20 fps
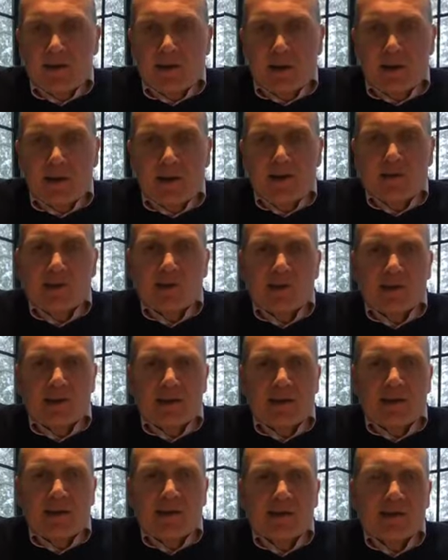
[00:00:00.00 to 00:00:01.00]
a lender's
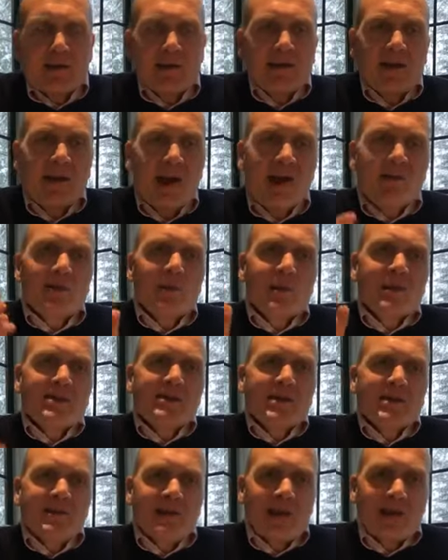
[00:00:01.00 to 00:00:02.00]
likely to say, yeah, everybody
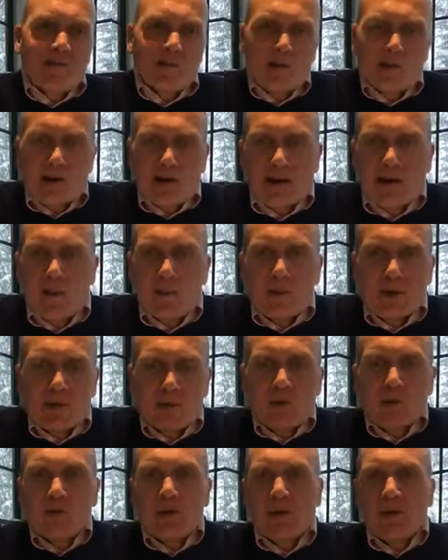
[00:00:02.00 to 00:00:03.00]
says they have a great company.
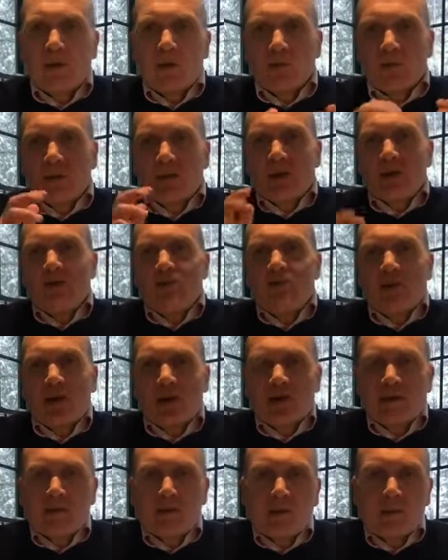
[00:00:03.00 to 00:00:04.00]
We really don't believe
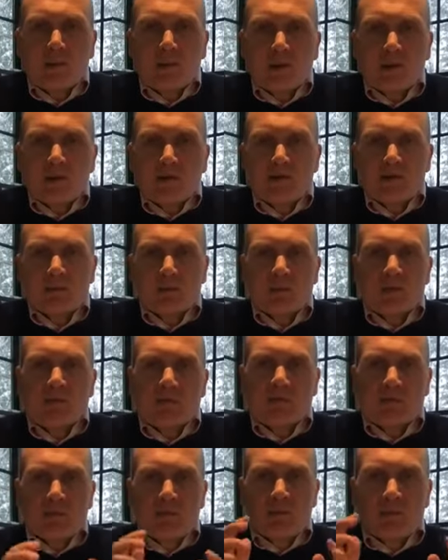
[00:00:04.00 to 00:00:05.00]
that, you know, because
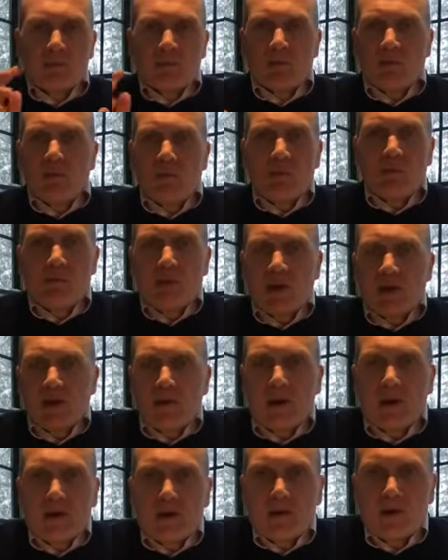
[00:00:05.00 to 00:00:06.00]
we've made a
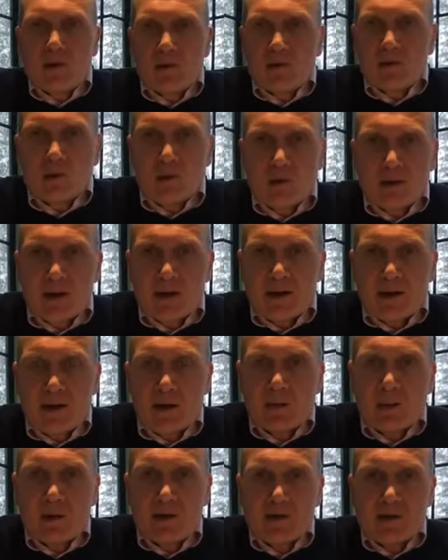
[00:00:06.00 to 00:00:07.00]
lot of loans to a lot of
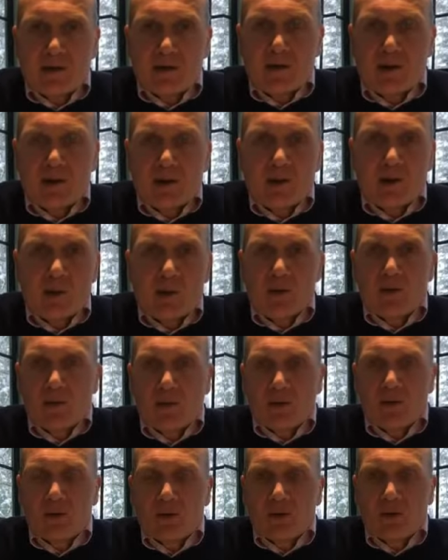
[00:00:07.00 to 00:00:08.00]
companies that thought they were
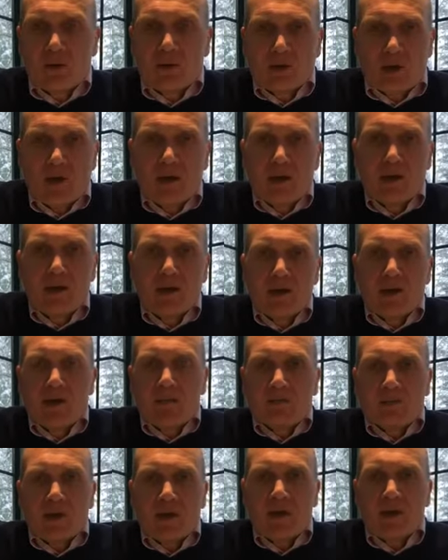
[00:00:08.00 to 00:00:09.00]
really, really great.
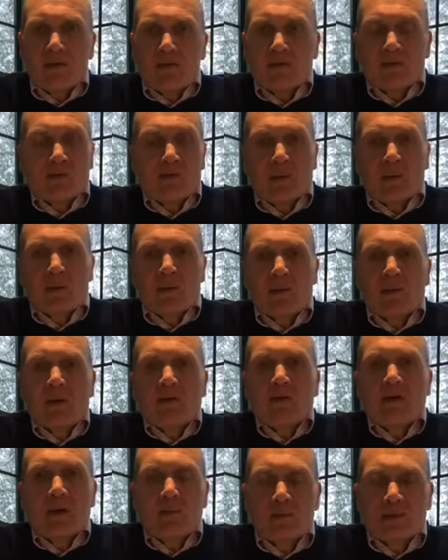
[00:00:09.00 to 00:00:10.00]
And some of them
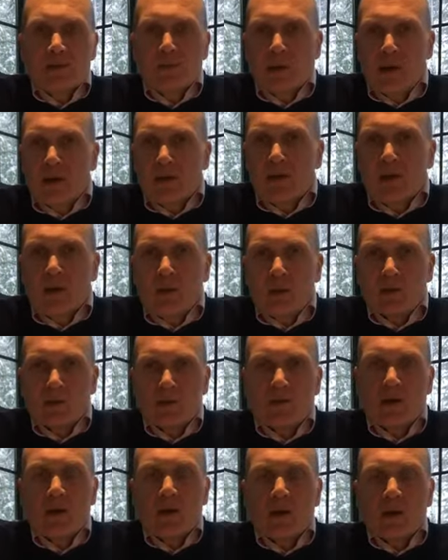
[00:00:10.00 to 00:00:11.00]
ended up as bad
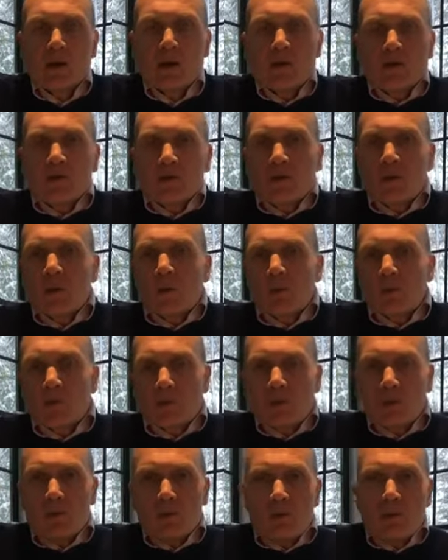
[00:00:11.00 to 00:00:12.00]
loans. So
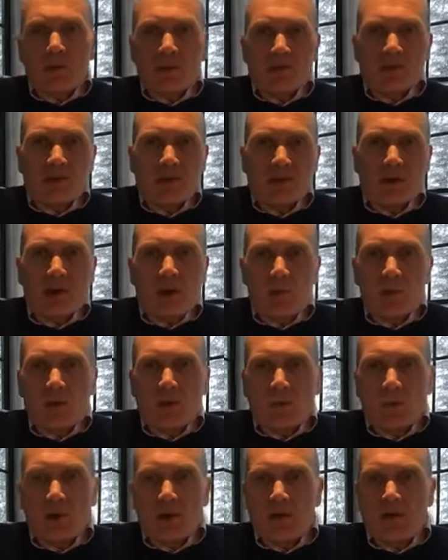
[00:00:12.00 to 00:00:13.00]
it's incumbent
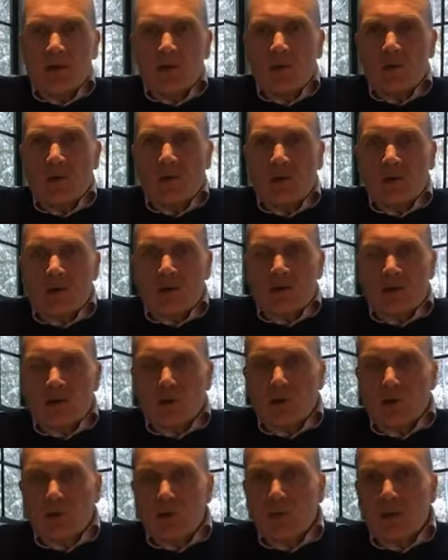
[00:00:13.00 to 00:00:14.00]
upon you to
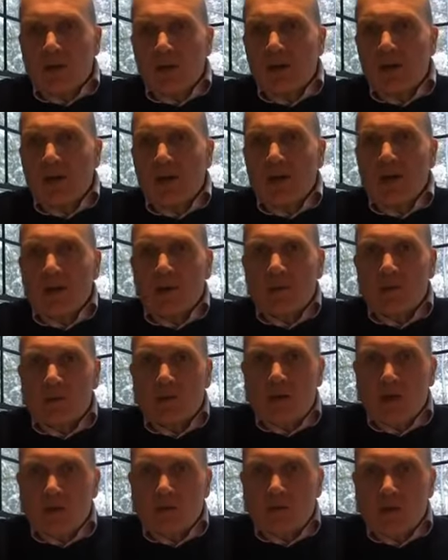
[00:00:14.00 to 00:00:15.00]
explain it in a
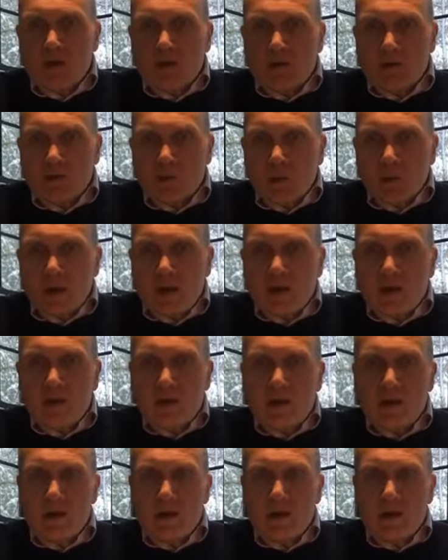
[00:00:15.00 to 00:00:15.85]
process way